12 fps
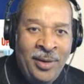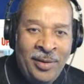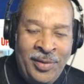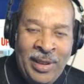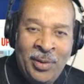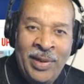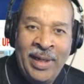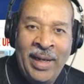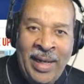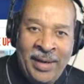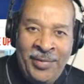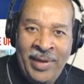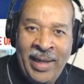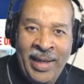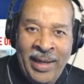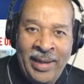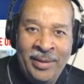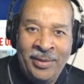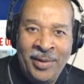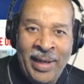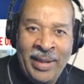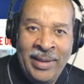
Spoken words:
deal with a heavy hand. Okay,